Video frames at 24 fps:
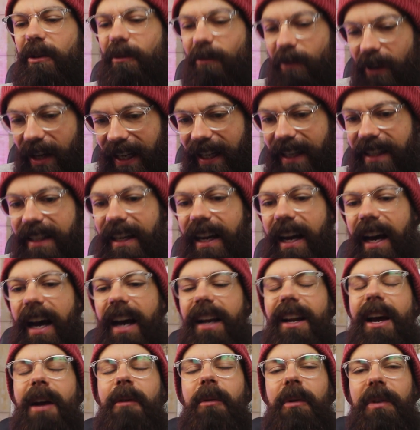read
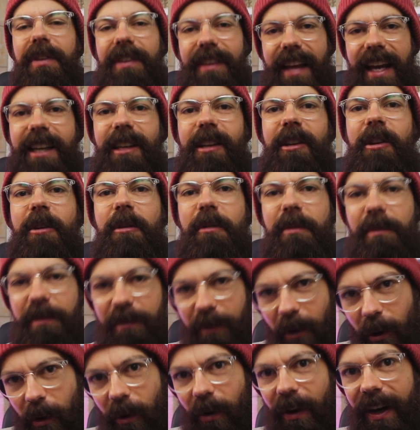and I will thank you
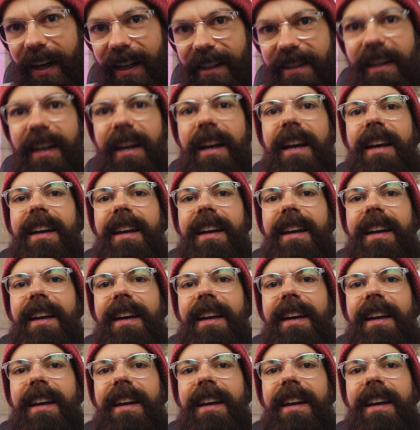for it.